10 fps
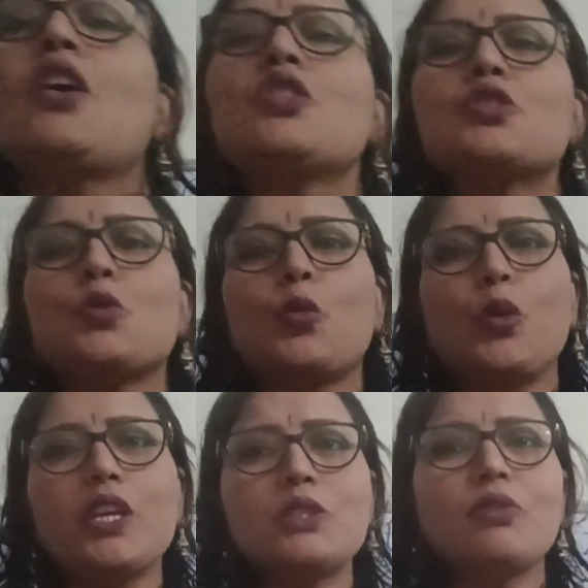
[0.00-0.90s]
So
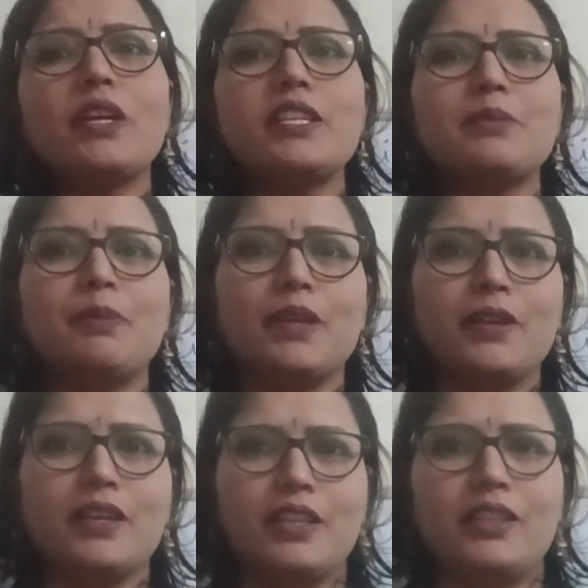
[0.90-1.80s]
which one is bigger
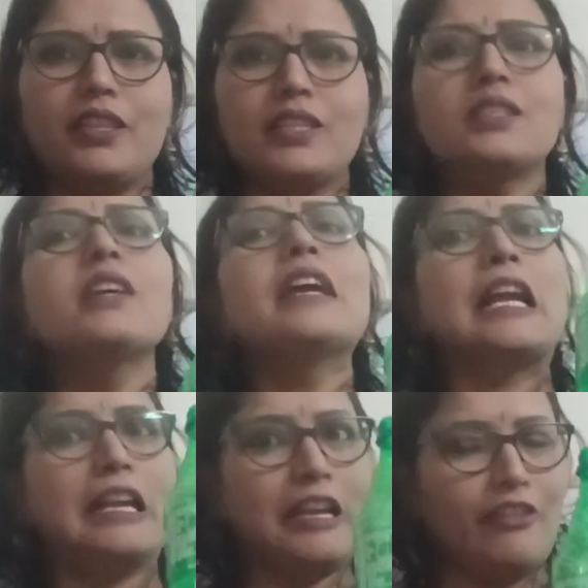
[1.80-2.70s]
in this?
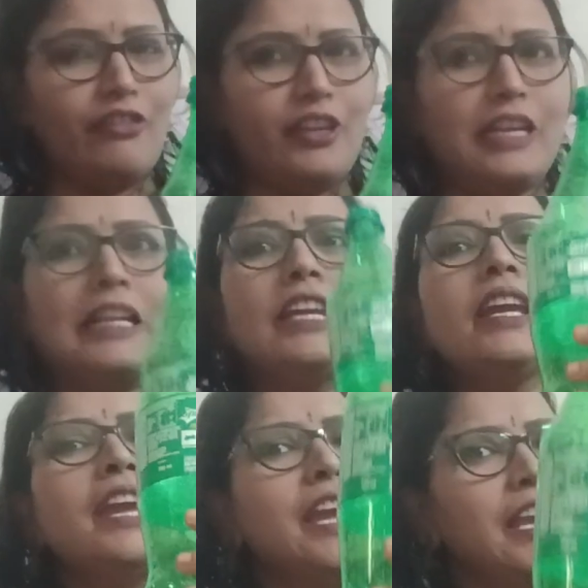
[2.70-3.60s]

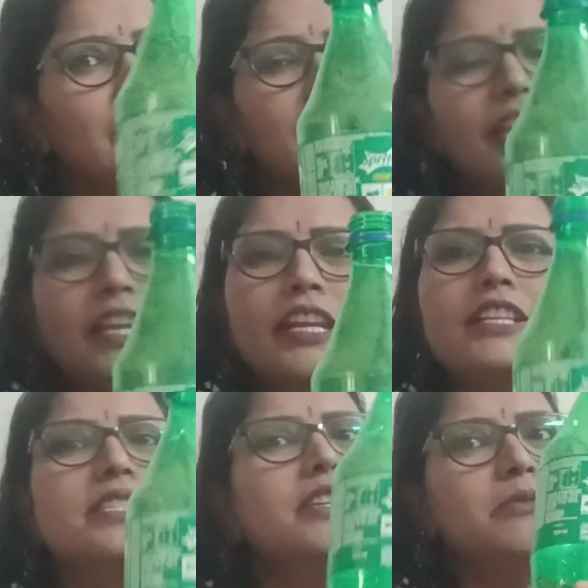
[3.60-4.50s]
Definitely green
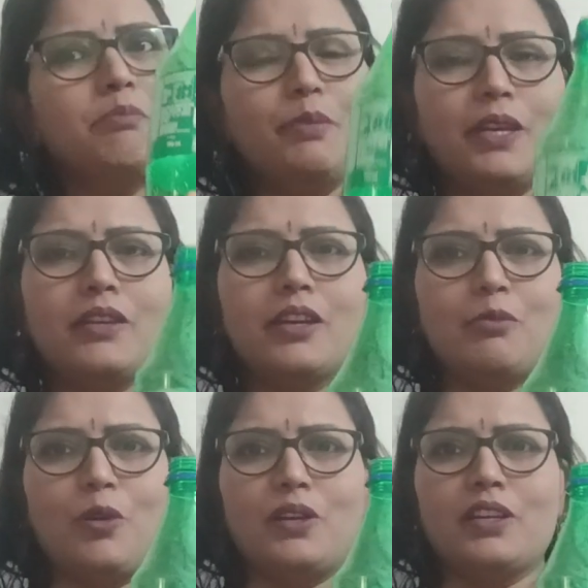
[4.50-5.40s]
is a bigger
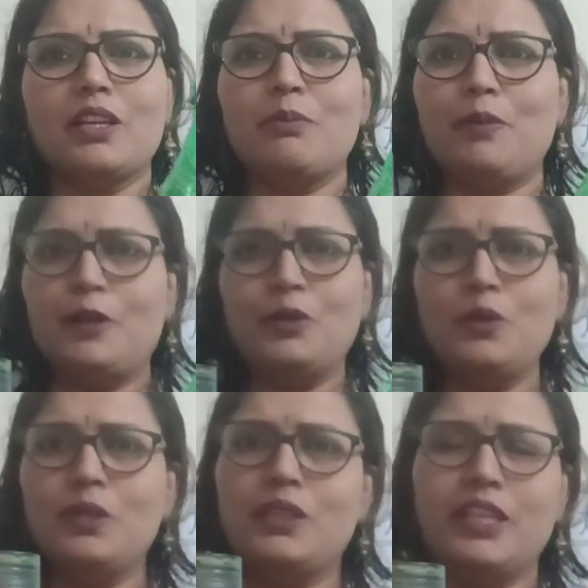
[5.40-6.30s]
bottle compared to
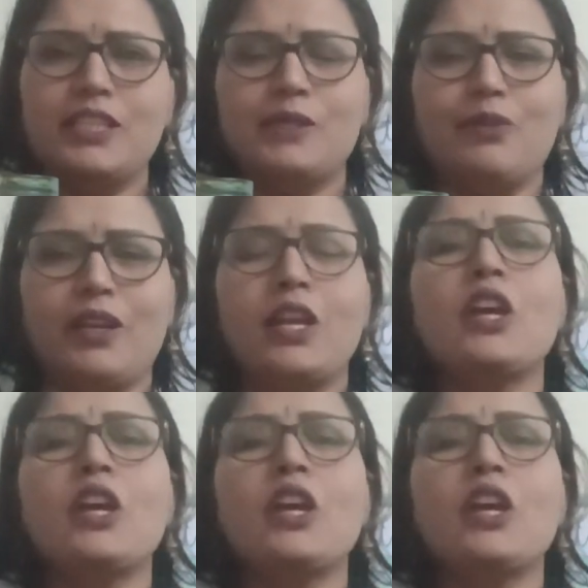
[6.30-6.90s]
this one.